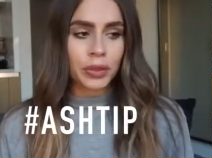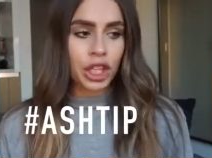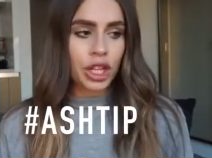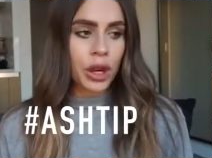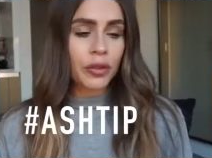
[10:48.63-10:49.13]

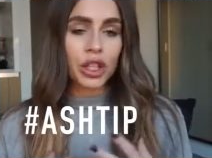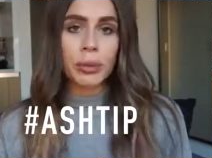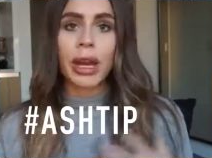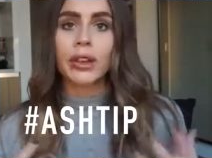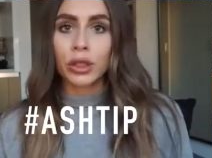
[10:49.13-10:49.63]
you know, a
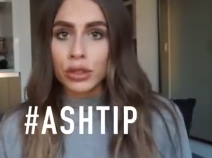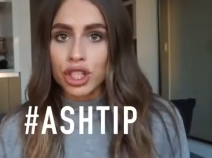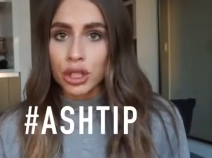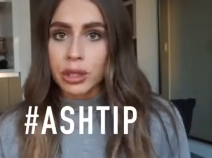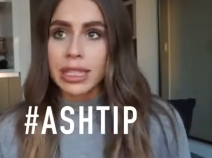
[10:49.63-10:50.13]
few pair of new
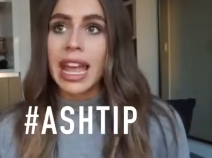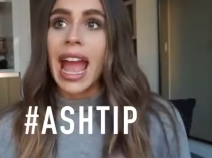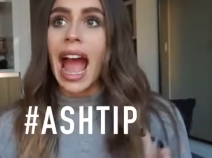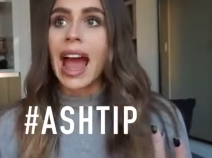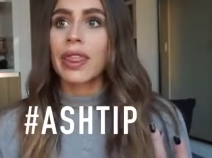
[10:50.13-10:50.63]
shoes
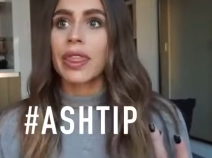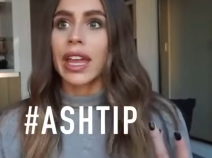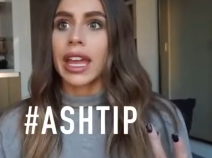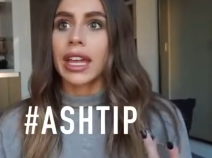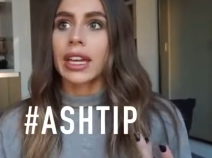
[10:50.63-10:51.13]
and
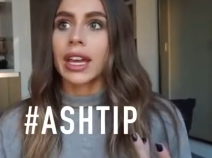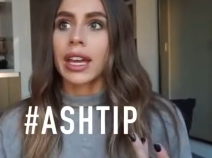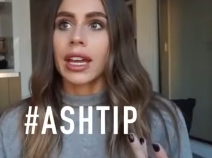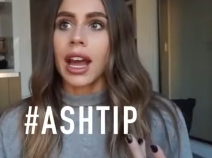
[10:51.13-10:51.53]
then